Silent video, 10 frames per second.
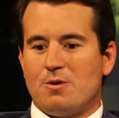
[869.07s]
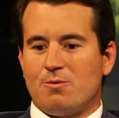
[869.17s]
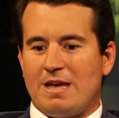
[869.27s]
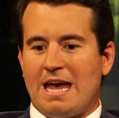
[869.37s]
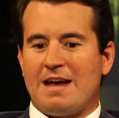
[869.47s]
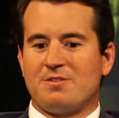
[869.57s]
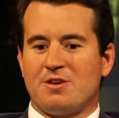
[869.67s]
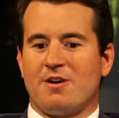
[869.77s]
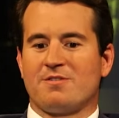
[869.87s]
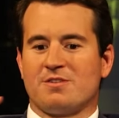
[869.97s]
We have to
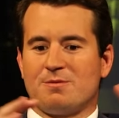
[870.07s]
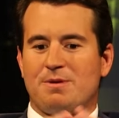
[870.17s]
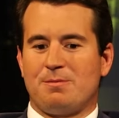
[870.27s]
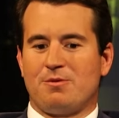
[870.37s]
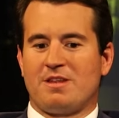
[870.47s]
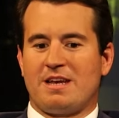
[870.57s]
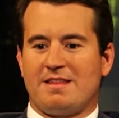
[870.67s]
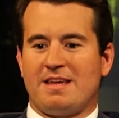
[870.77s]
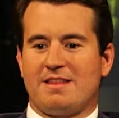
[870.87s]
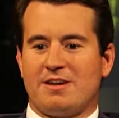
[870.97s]
go after the people that I
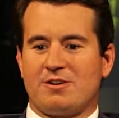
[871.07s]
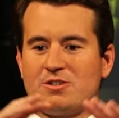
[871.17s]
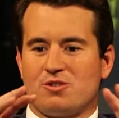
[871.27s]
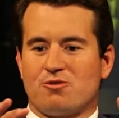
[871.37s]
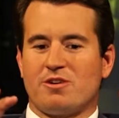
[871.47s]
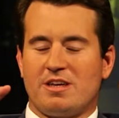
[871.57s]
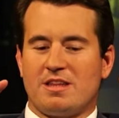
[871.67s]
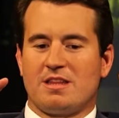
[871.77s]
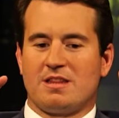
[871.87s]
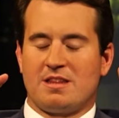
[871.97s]
think that are
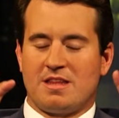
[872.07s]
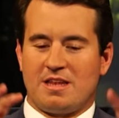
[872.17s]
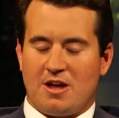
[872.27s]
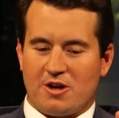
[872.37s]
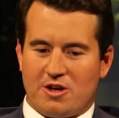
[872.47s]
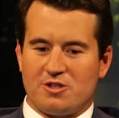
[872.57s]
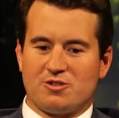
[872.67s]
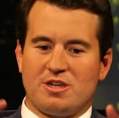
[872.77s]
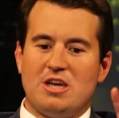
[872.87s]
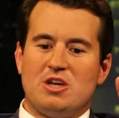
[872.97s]
destroying that our
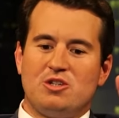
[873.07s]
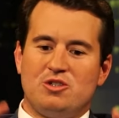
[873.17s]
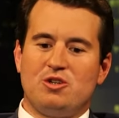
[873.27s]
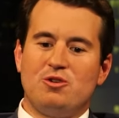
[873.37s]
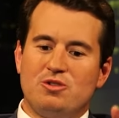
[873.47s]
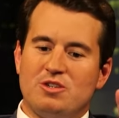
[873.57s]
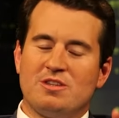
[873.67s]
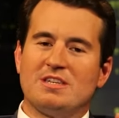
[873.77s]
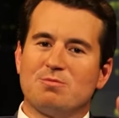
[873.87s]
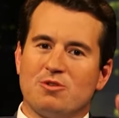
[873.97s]
country due to
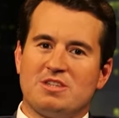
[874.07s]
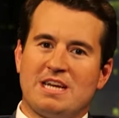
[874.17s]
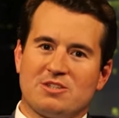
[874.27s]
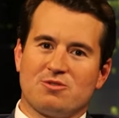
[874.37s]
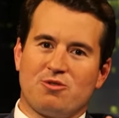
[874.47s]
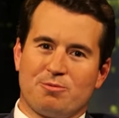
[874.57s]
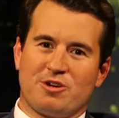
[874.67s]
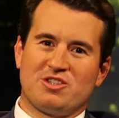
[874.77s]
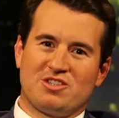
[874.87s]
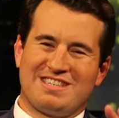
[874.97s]
these multinational
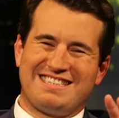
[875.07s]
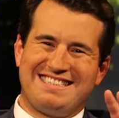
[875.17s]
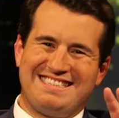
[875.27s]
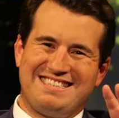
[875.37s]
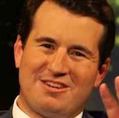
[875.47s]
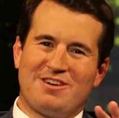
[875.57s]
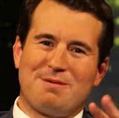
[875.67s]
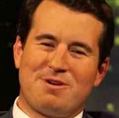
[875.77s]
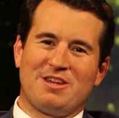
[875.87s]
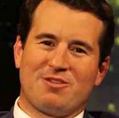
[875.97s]
corporations that
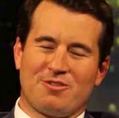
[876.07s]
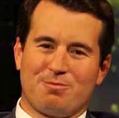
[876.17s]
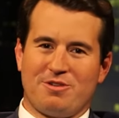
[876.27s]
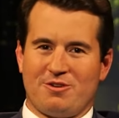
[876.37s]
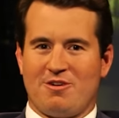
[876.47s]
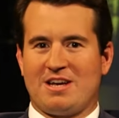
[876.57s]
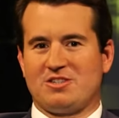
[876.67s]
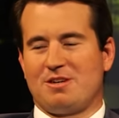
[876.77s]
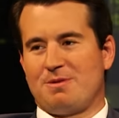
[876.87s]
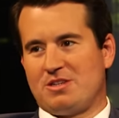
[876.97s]
donate money through their political
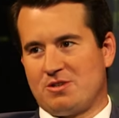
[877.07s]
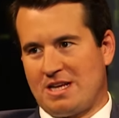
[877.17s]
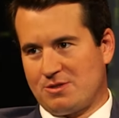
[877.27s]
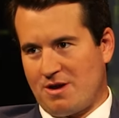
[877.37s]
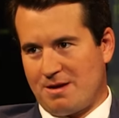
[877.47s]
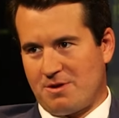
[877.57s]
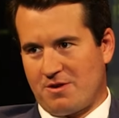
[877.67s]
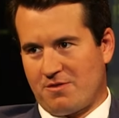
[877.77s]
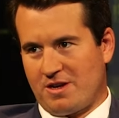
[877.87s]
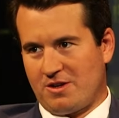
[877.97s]
action committee. So that's why I'm
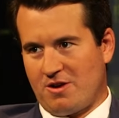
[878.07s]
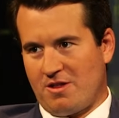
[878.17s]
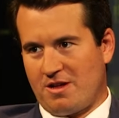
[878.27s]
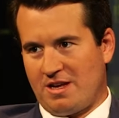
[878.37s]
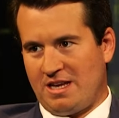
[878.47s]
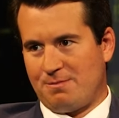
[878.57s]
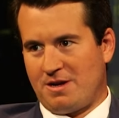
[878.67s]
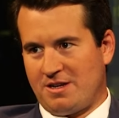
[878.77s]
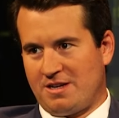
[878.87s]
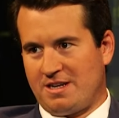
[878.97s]
not afraid to call out
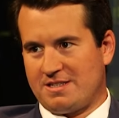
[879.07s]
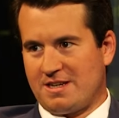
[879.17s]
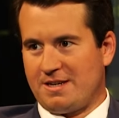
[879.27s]
anybody on any side.